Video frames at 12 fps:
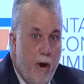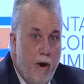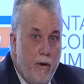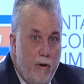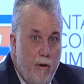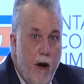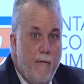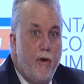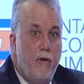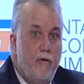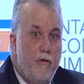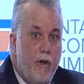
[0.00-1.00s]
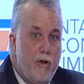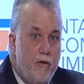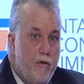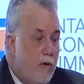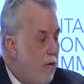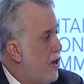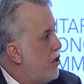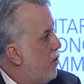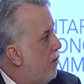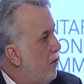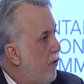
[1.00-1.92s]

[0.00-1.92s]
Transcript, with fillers: are governance structures in the regions